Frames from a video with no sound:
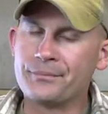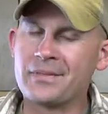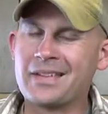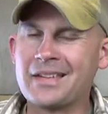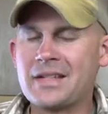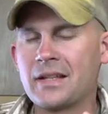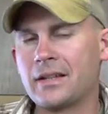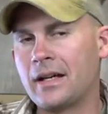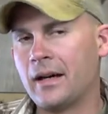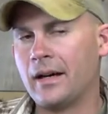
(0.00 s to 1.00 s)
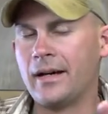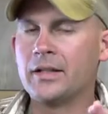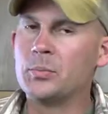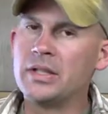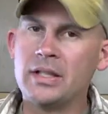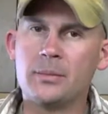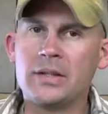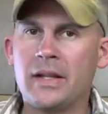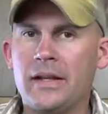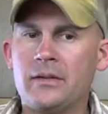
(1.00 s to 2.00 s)
This can kind of be
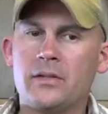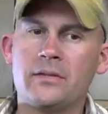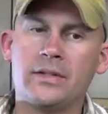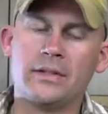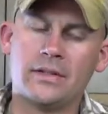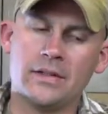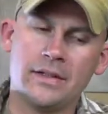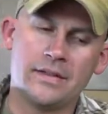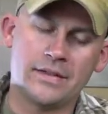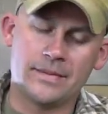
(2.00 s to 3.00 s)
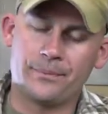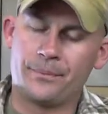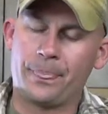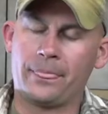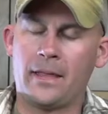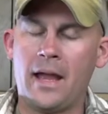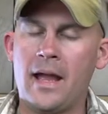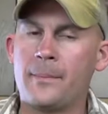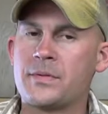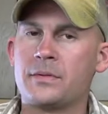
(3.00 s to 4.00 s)
imitative of it. It's
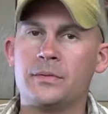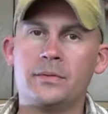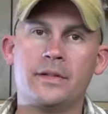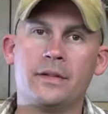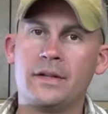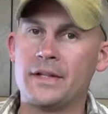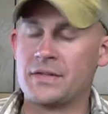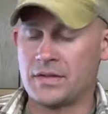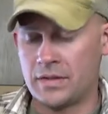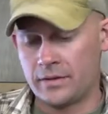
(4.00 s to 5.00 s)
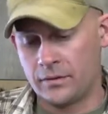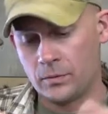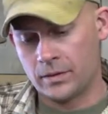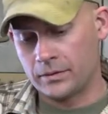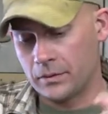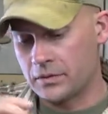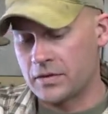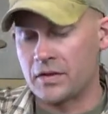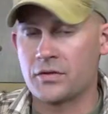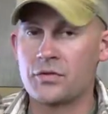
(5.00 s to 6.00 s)
absolutely not necessary. If you want to throw
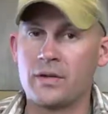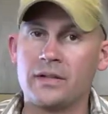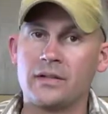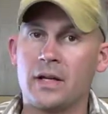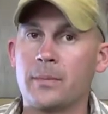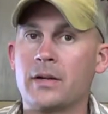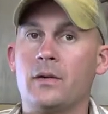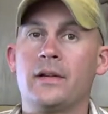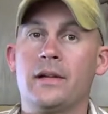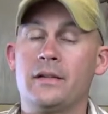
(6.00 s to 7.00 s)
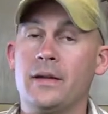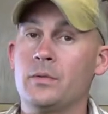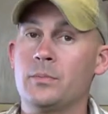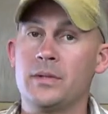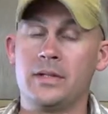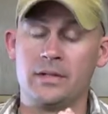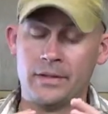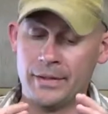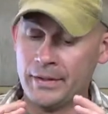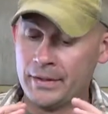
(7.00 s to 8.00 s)
just a straight dubbing on there, that would be
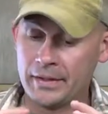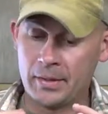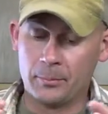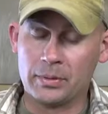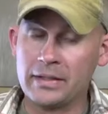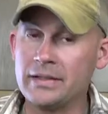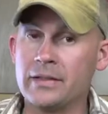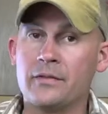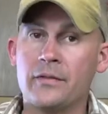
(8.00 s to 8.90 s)
completely